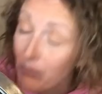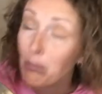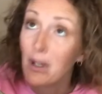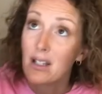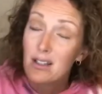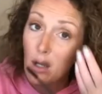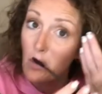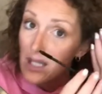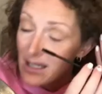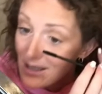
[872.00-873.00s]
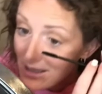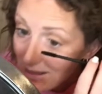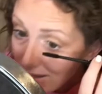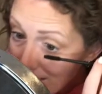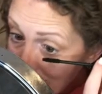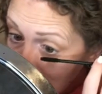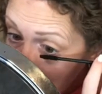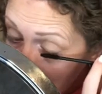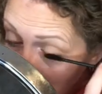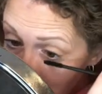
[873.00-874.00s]
But it's so easy to take
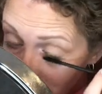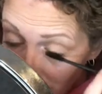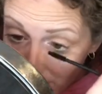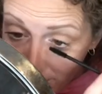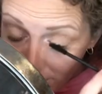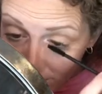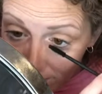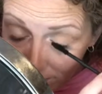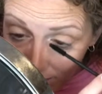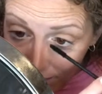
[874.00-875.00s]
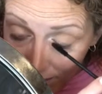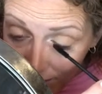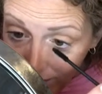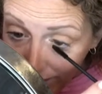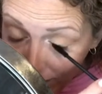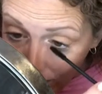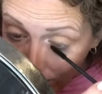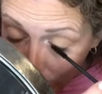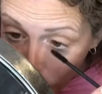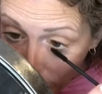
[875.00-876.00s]
off. It doesn't, like a lot
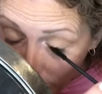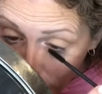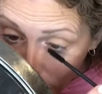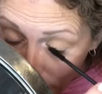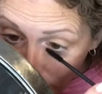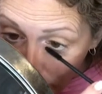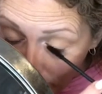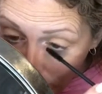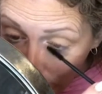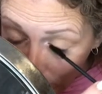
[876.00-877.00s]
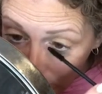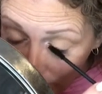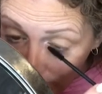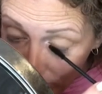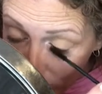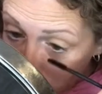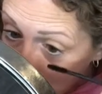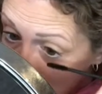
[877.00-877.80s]
of waterproof where you almost have to